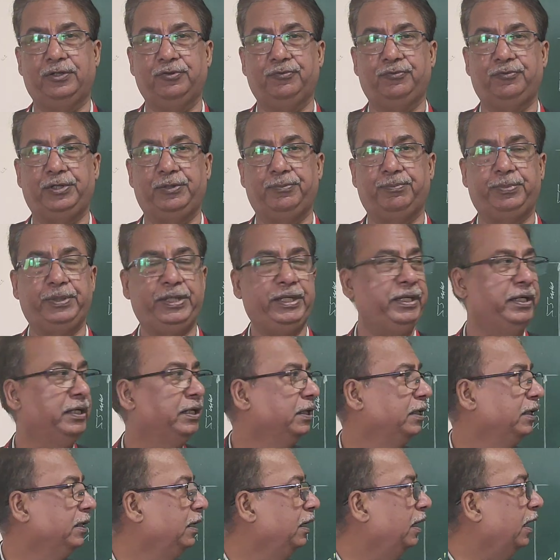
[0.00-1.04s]
to VP.
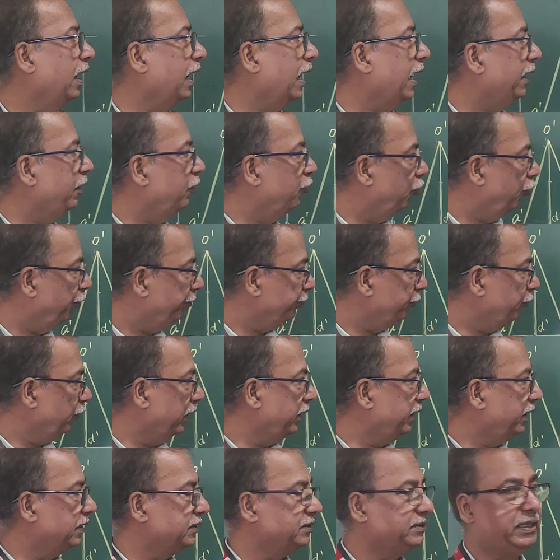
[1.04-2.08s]
I hope you
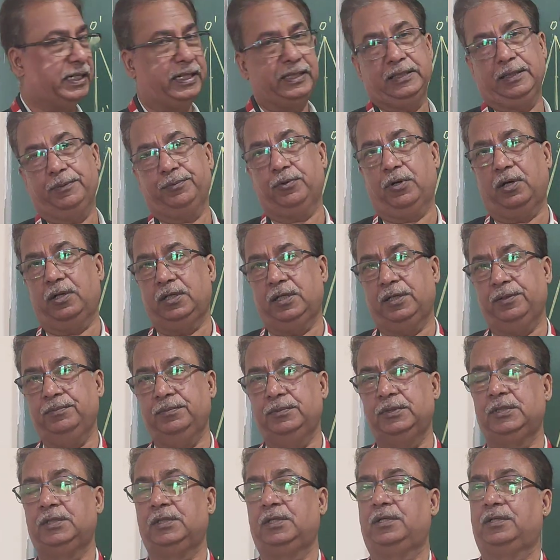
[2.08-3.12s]
understand the problem.
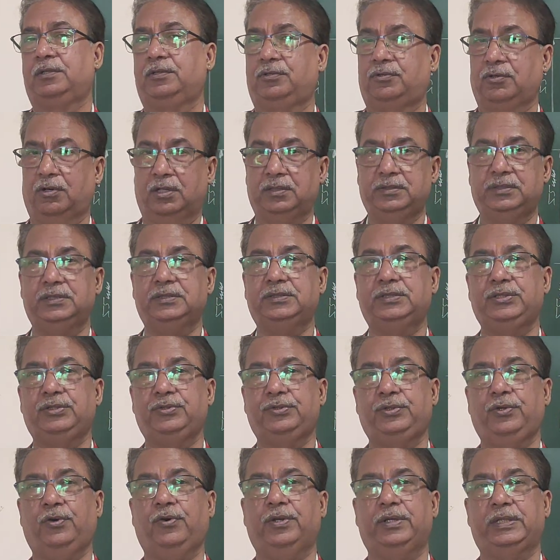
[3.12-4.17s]
Draw this
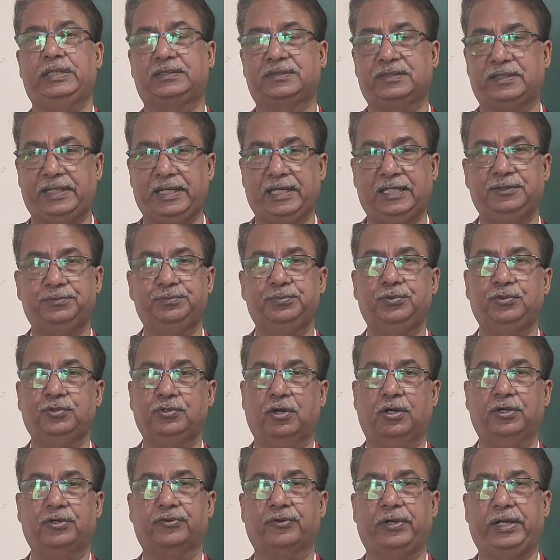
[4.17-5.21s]
in your sketchbook
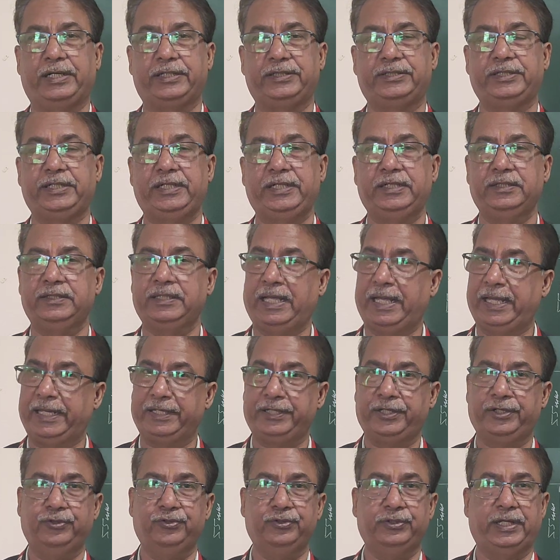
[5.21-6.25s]
or drawing sheet.
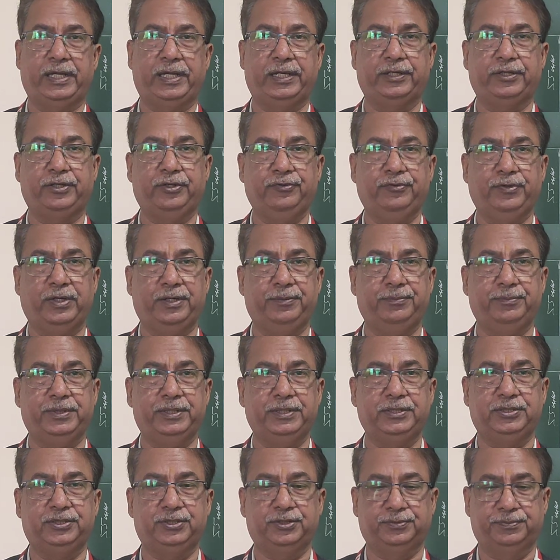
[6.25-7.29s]
Thank you very
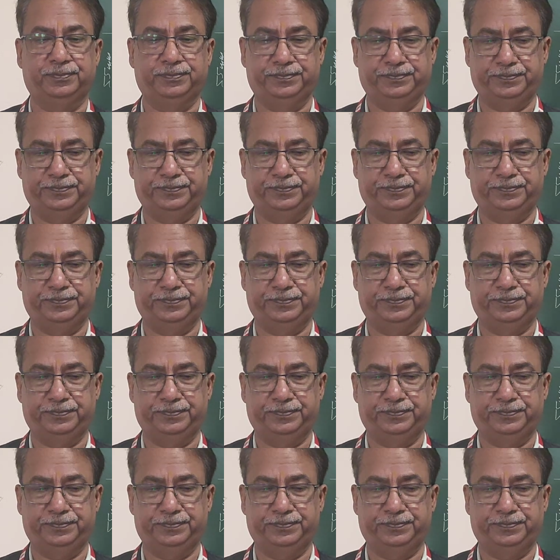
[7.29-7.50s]
much.